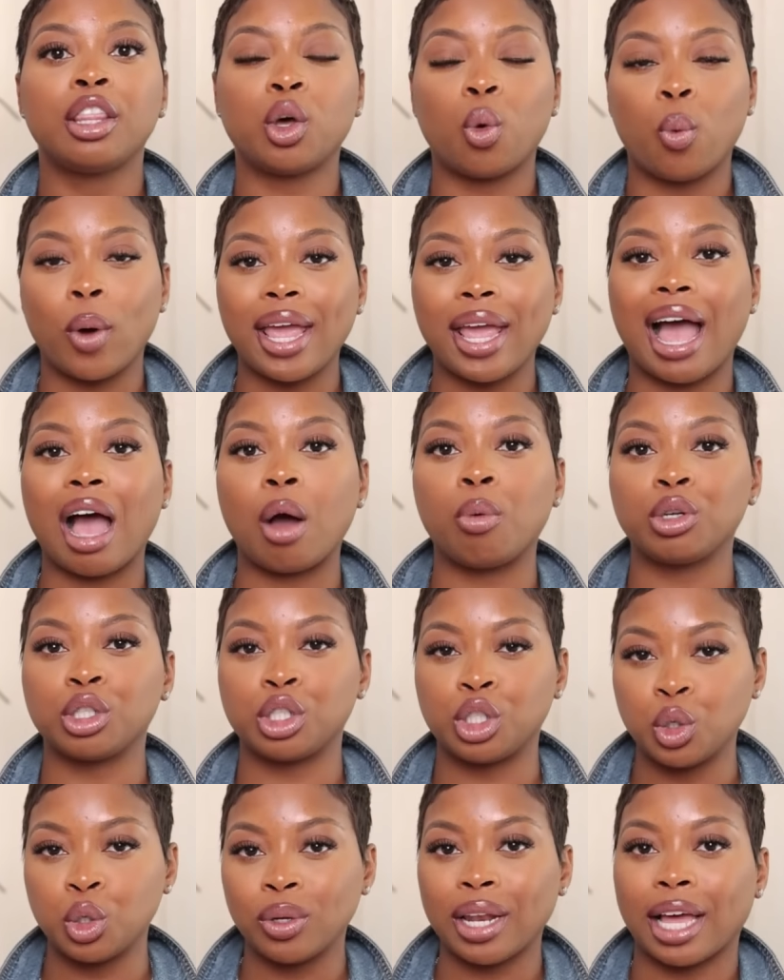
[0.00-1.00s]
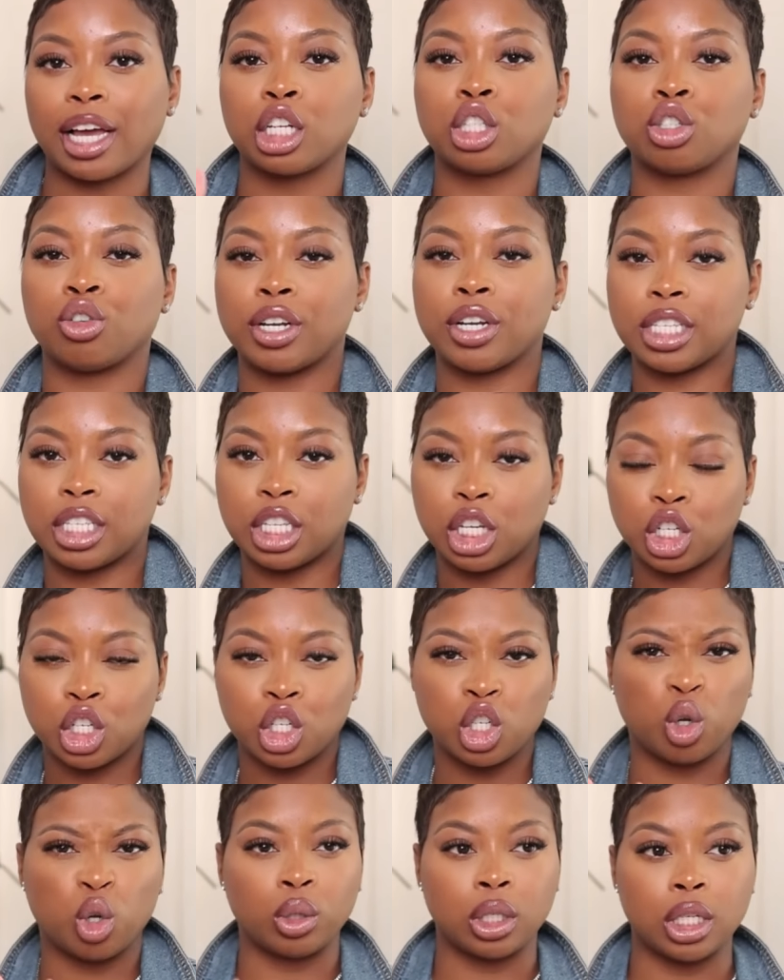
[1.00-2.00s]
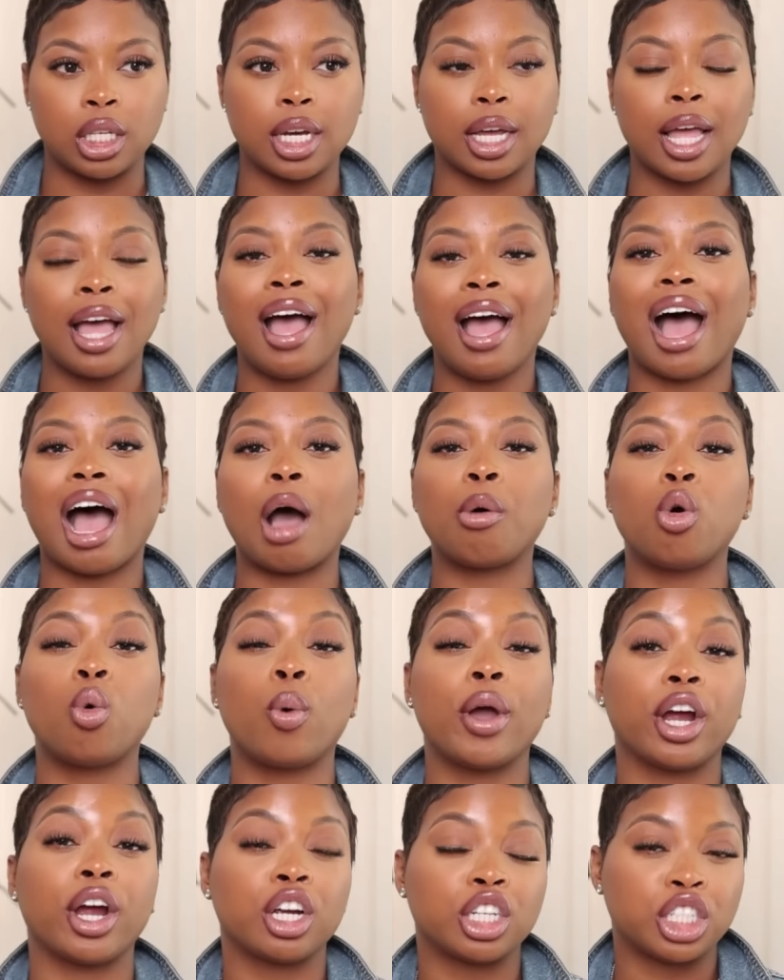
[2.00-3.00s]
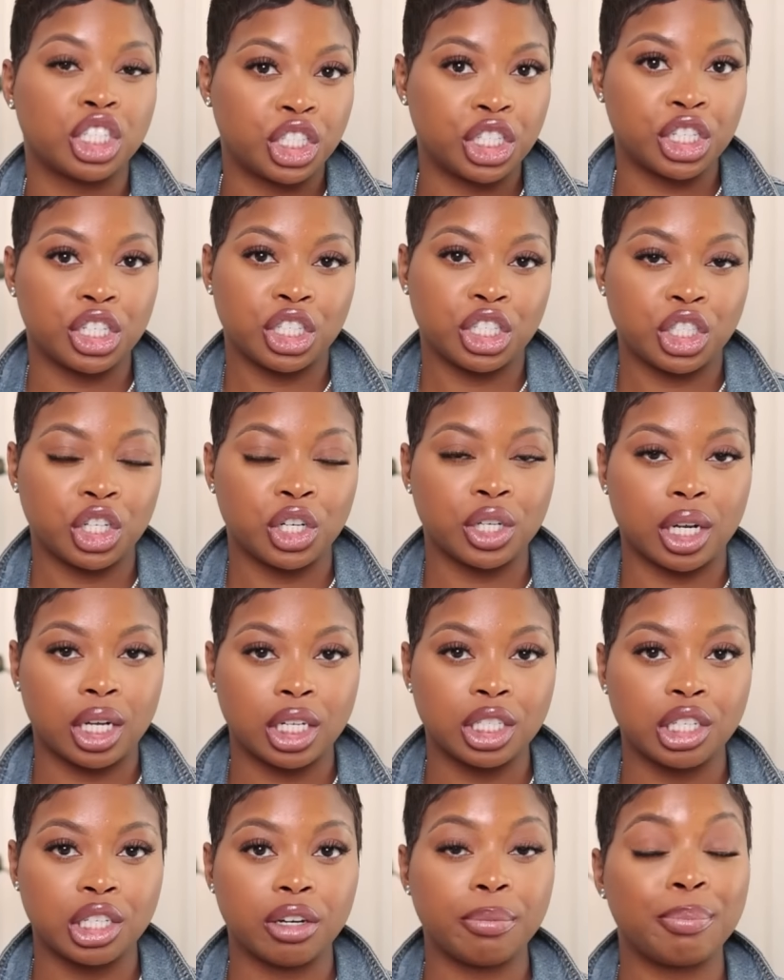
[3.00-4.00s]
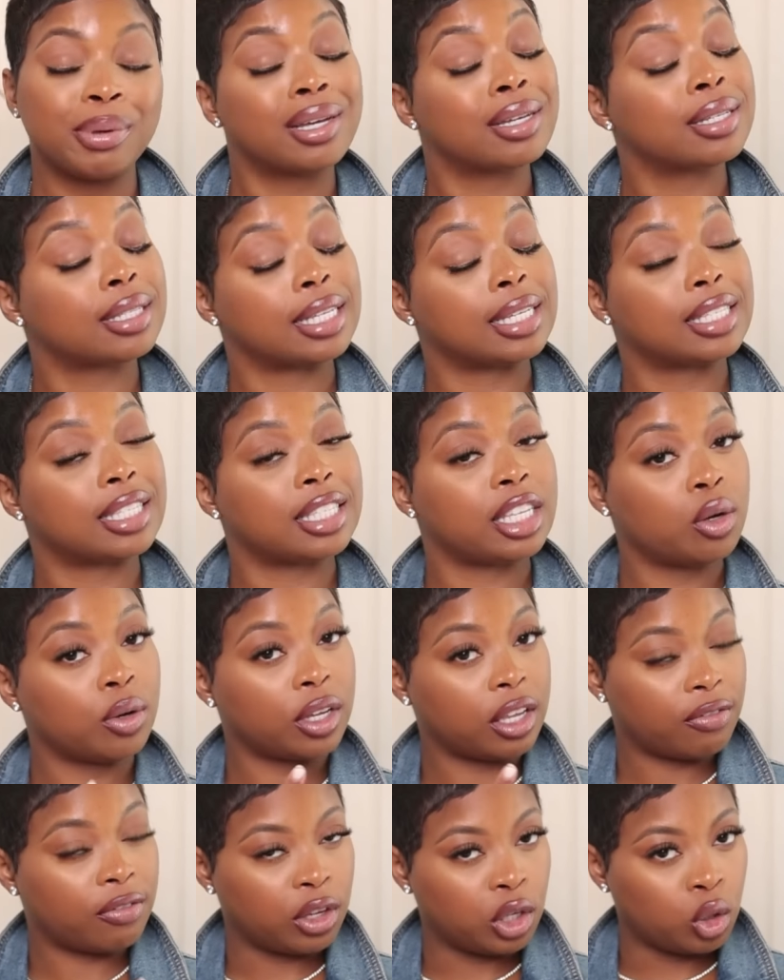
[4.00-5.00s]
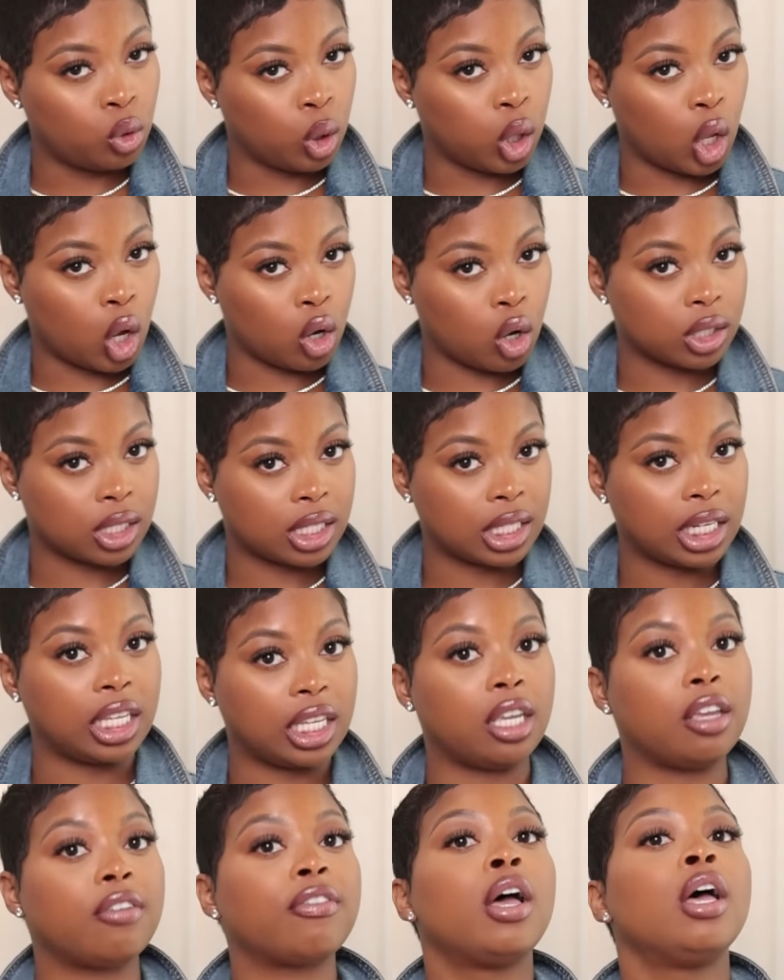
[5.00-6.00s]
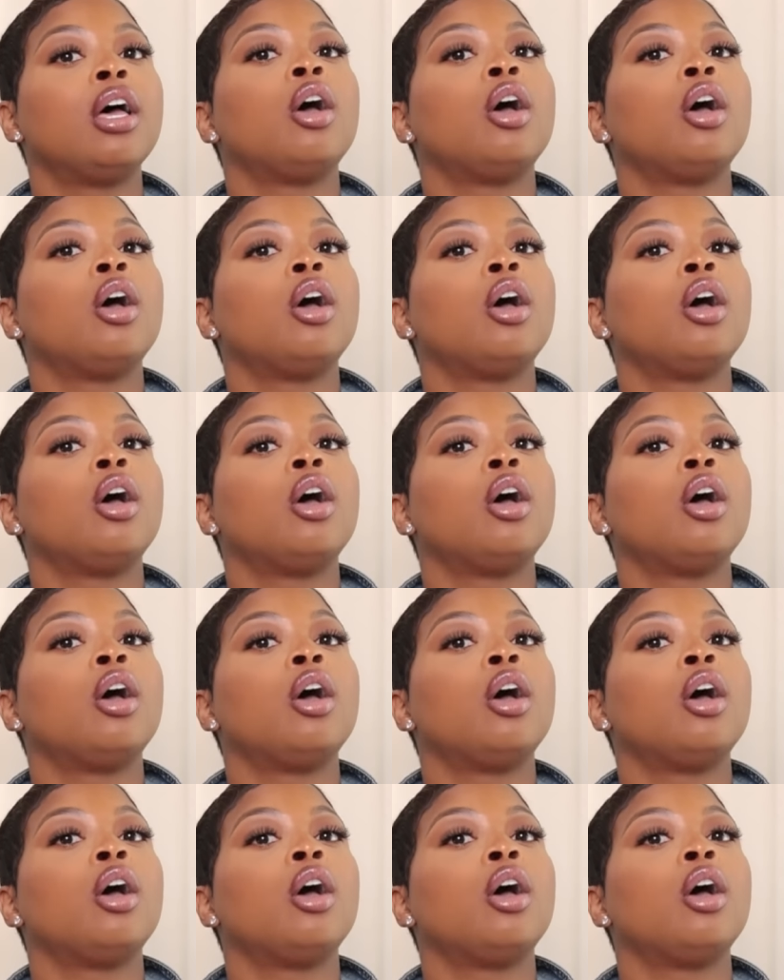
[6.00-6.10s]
the way I would do like a transitional look, I would wear a sheer shirt under because it's still giving you long sleeve.